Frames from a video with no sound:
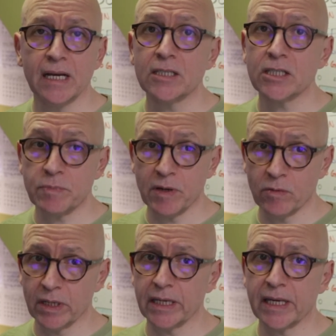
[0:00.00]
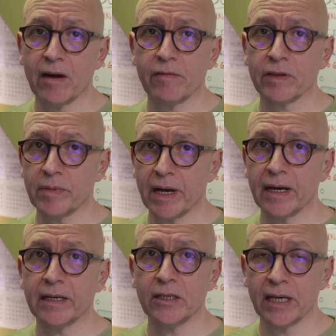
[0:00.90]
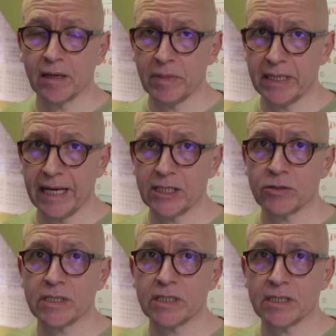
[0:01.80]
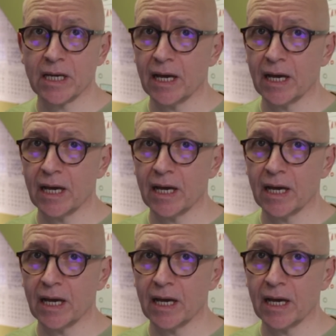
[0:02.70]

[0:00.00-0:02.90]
Just be really careful about it. It can be dangerous.